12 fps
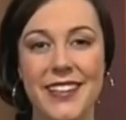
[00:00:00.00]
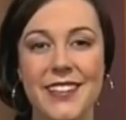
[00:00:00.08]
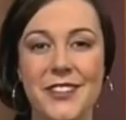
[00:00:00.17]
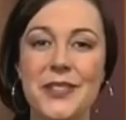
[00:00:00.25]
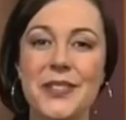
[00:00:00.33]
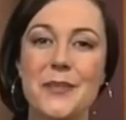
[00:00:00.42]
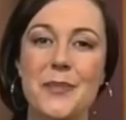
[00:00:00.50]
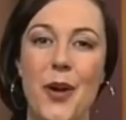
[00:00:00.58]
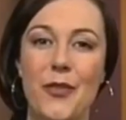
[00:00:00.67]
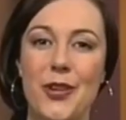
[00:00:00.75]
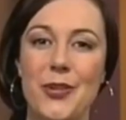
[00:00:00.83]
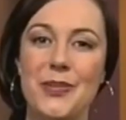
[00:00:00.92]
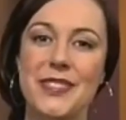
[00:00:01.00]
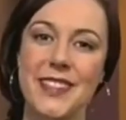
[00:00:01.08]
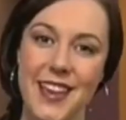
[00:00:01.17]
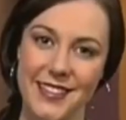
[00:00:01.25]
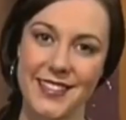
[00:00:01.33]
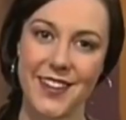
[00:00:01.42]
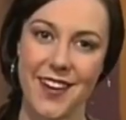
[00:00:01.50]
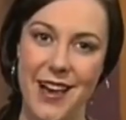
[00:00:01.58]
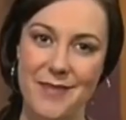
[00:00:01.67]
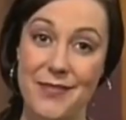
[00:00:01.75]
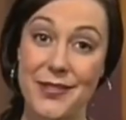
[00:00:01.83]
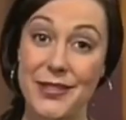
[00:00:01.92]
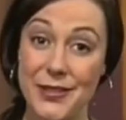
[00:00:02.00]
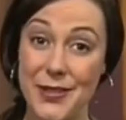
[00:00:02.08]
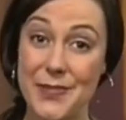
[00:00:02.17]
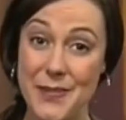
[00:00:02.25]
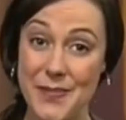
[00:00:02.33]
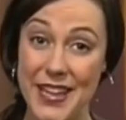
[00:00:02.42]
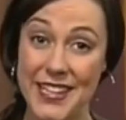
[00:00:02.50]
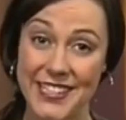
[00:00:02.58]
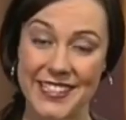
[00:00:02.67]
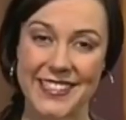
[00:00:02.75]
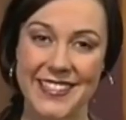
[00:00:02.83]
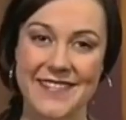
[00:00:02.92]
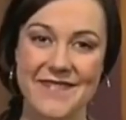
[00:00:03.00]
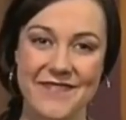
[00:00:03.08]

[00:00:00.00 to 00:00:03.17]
Using proverbs takes time, so be patient.